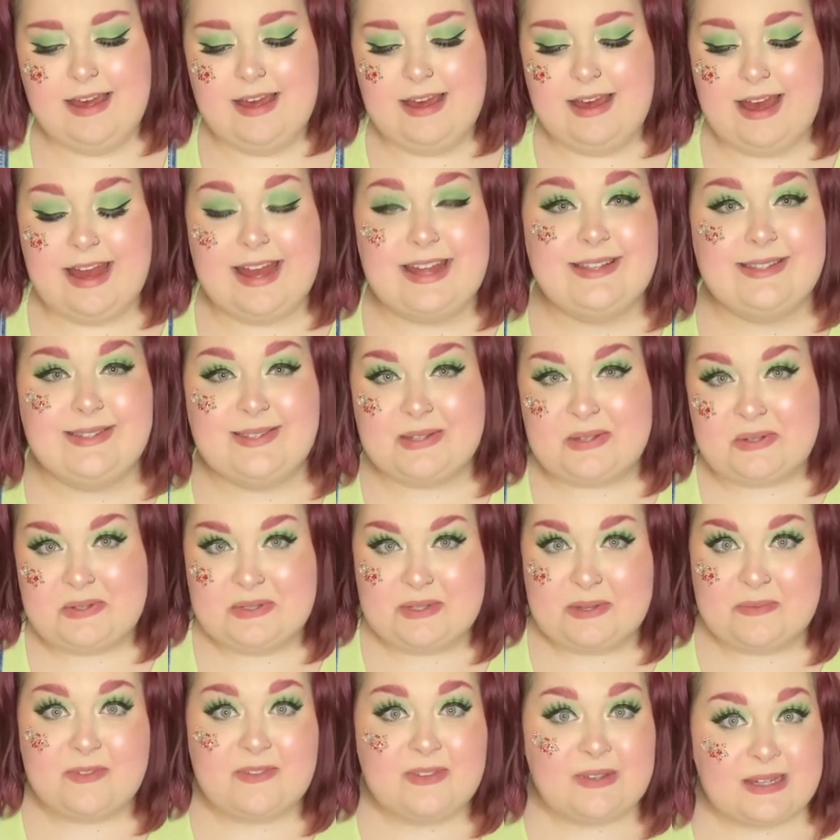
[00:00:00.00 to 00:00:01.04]
and so some
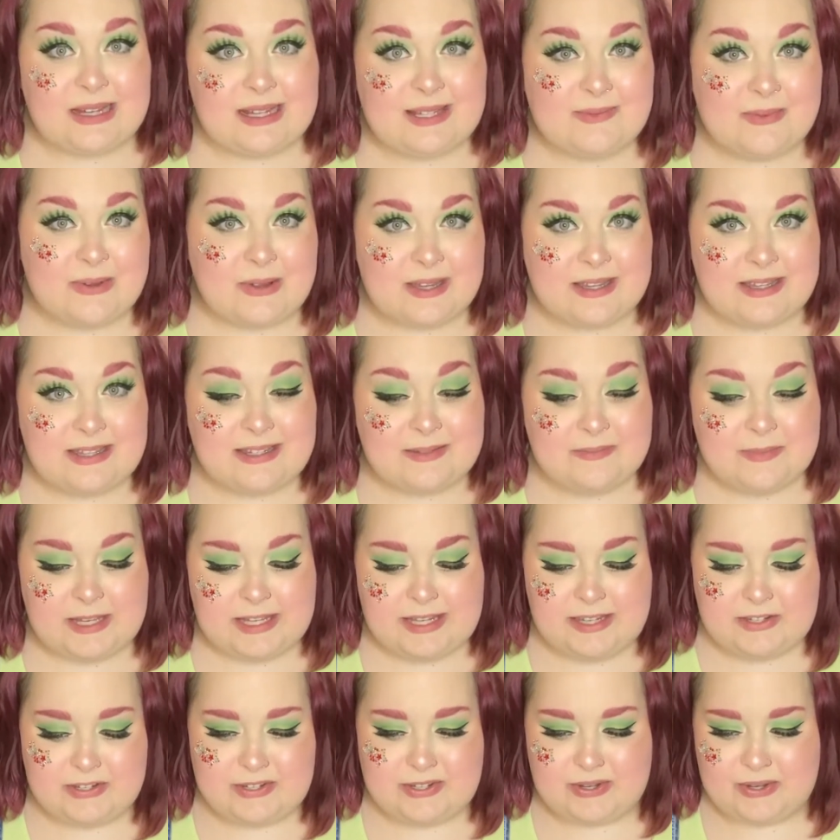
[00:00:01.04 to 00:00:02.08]
of you guys wanted me to
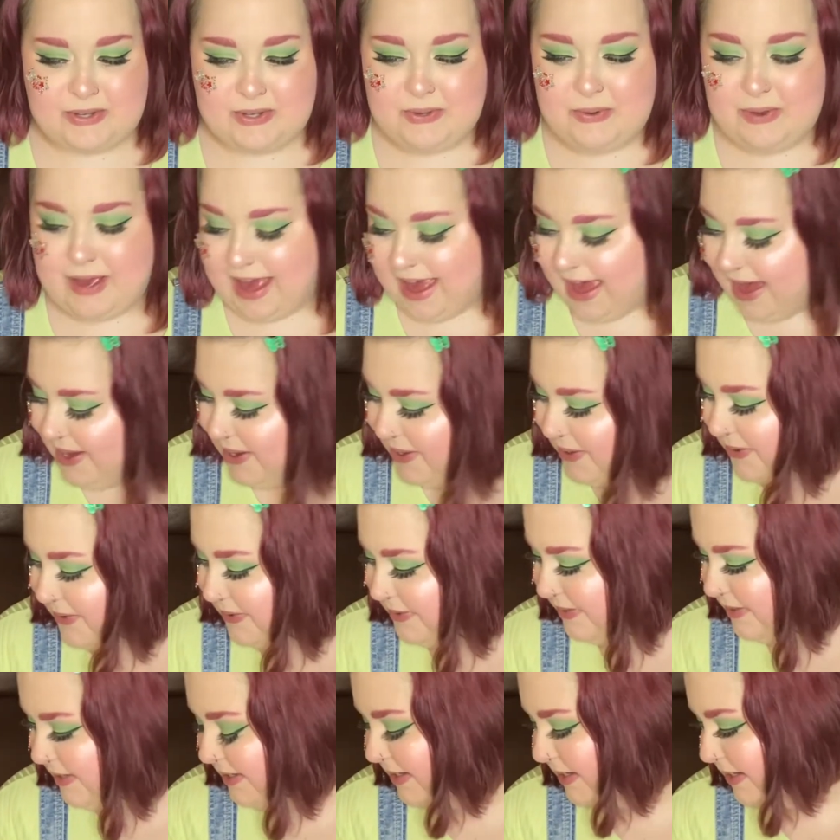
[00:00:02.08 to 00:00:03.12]
show you how,
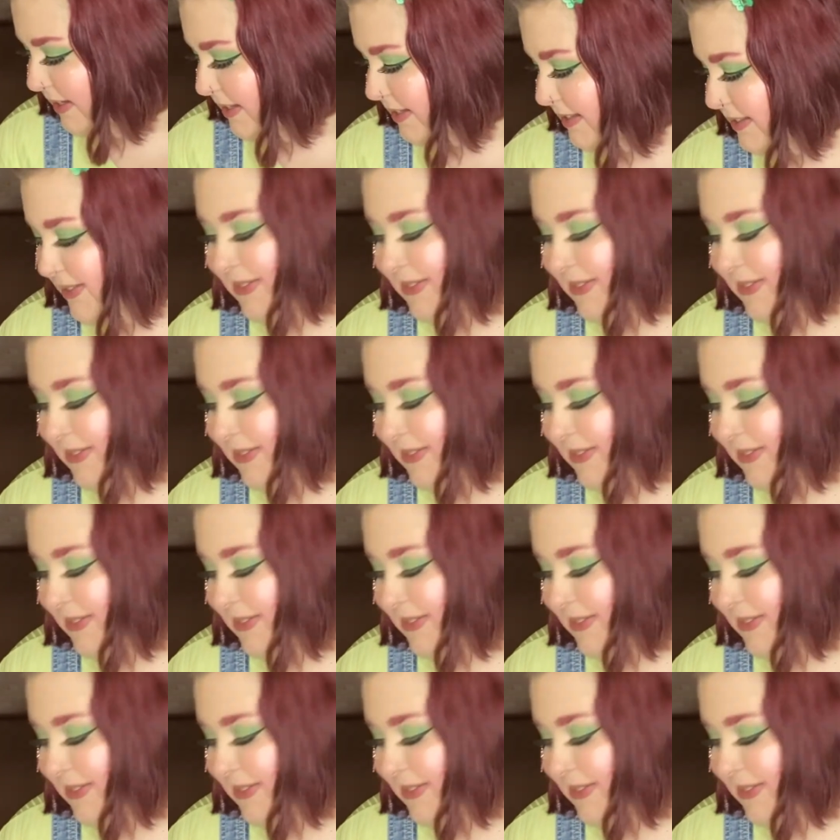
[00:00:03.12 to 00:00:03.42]
so